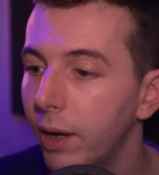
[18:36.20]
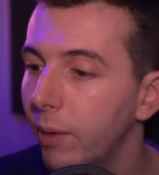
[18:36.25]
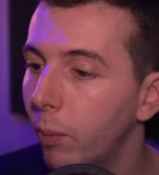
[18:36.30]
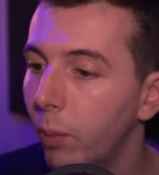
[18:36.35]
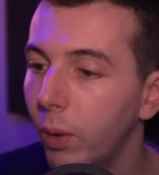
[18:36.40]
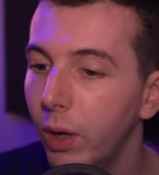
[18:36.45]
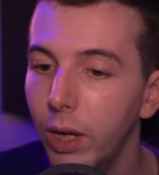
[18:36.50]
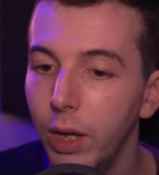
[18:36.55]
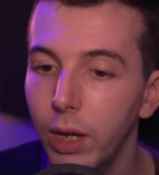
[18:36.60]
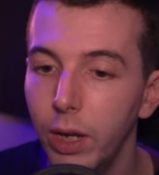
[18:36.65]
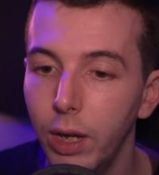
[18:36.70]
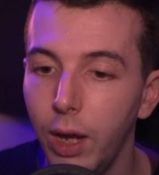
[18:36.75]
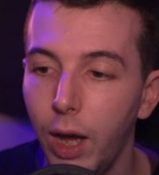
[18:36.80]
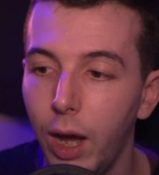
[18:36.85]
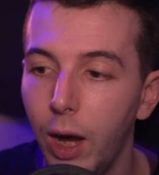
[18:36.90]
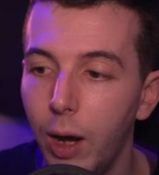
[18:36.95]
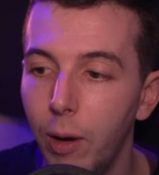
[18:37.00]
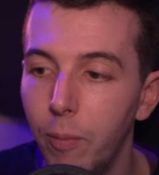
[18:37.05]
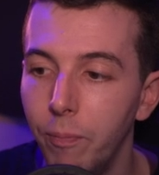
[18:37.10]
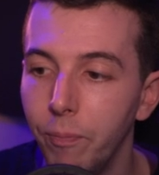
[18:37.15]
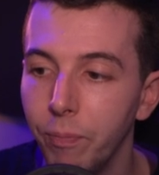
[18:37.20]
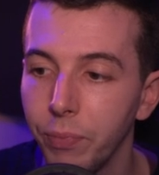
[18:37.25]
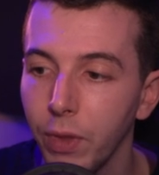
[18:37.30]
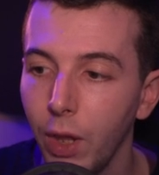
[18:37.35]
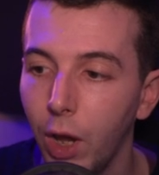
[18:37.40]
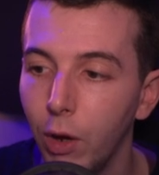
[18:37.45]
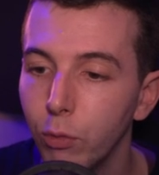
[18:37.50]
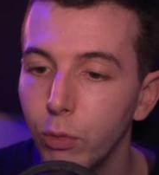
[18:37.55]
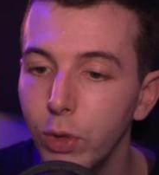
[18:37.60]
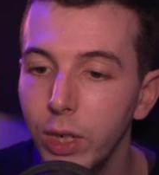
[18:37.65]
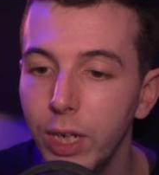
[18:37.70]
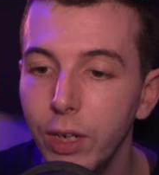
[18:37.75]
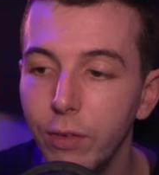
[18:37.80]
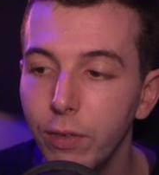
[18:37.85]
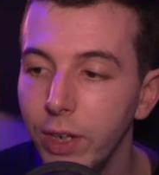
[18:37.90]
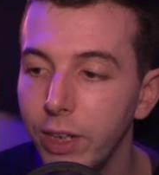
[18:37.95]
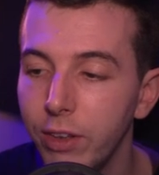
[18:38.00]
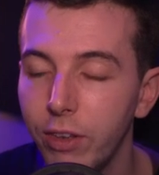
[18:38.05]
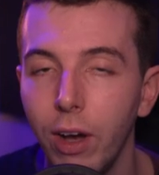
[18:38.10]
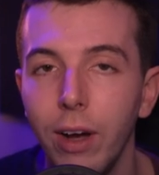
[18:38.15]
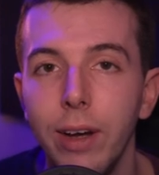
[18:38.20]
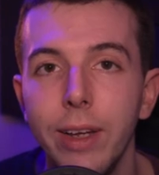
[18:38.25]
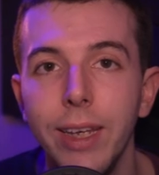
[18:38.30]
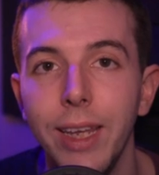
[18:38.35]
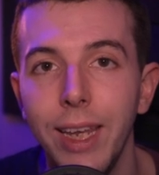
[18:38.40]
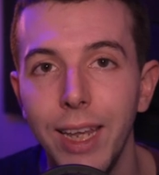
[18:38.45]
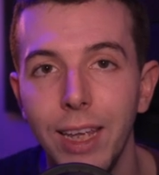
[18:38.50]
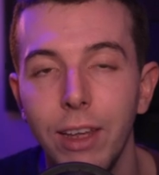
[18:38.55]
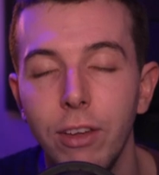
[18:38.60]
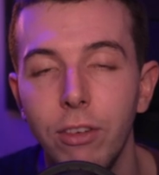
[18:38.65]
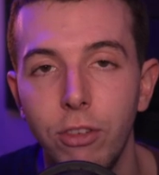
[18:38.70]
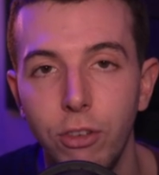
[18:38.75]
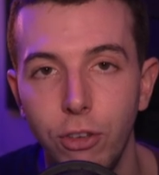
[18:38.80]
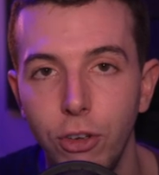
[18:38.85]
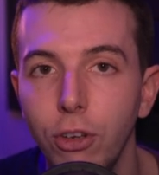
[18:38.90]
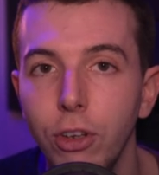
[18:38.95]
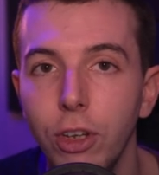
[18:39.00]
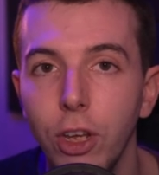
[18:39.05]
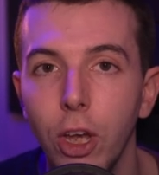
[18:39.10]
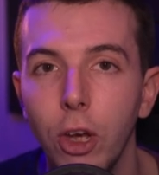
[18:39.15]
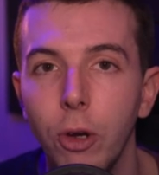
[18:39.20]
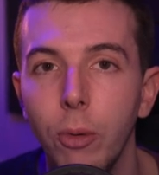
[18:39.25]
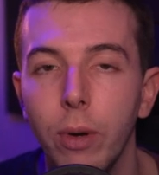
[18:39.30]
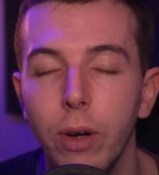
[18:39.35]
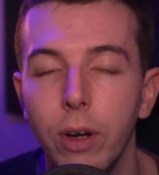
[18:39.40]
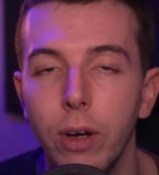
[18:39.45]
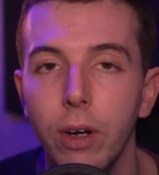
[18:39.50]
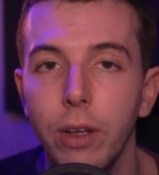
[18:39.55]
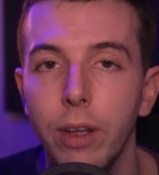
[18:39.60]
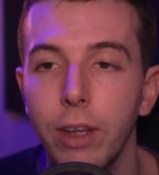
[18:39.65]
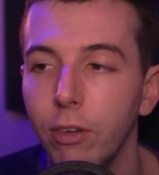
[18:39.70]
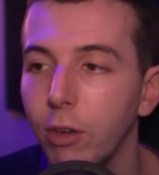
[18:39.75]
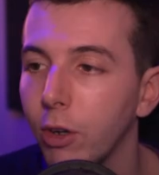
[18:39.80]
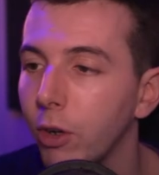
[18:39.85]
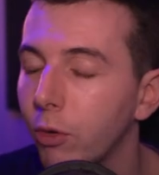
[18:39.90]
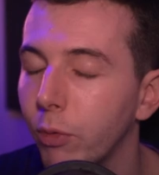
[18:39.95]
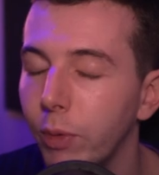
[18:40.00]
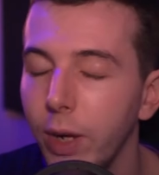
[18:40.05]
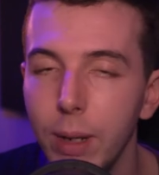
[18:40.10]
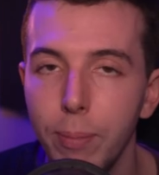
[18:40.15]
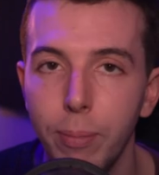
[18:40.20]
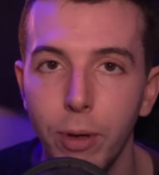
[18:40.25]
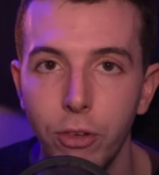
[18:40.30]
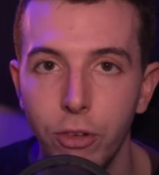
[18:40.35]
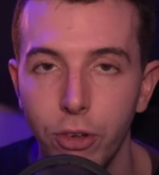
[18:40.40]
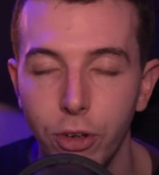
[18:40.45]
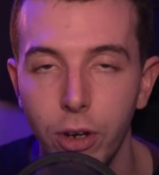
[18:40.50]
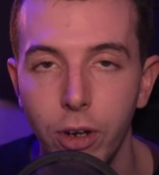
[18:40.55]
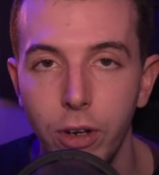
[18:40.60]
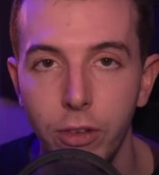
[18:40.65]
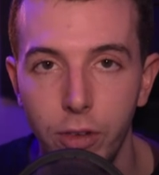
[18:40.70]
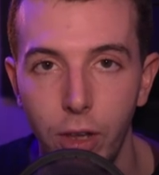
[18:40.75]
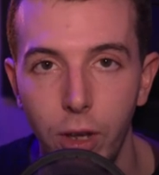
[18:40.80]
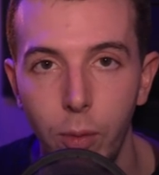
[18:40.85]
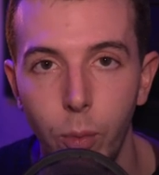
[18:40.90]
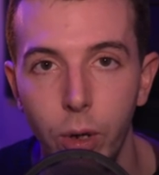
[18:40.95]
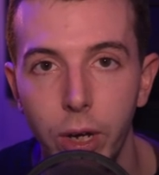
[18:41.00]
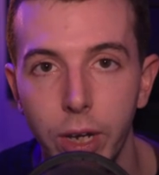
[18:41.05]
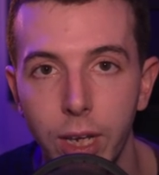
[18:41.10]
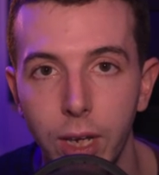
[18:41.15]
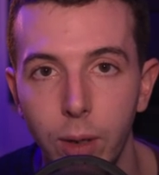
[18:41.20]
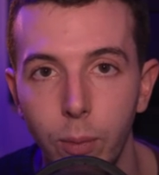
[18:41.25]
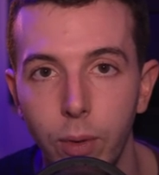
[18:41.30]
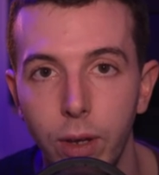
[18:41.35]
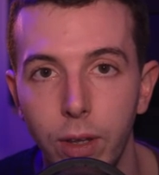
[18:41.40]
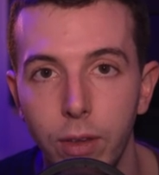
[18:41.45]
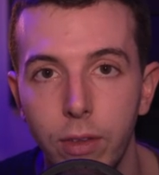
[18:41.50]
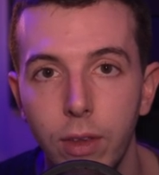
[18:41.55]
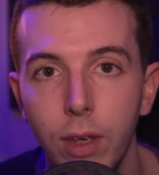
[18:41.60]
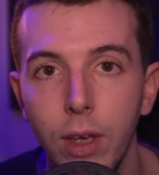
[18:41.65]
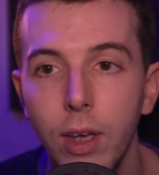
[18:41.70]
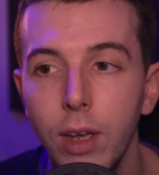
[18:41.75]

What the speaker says: We're a really tight-knit studio where there's a great bunch of guys that I'm working with.